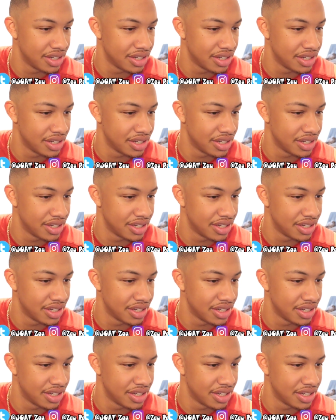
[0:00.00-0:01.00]

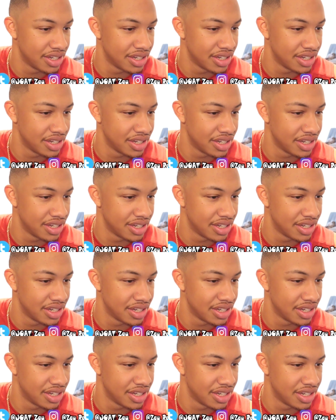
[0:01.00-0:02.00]

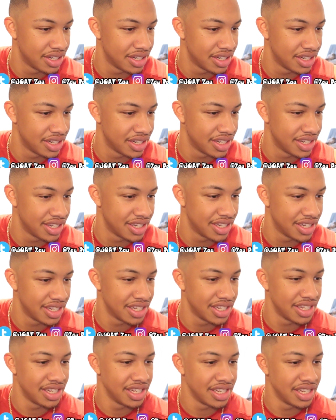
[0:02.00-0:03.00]

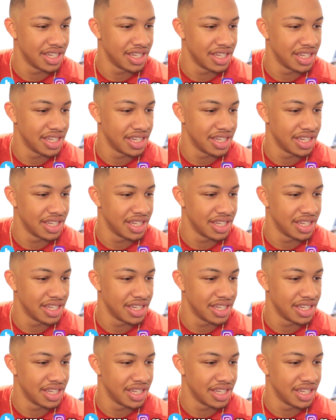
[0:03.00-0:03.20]
Nobody speaks.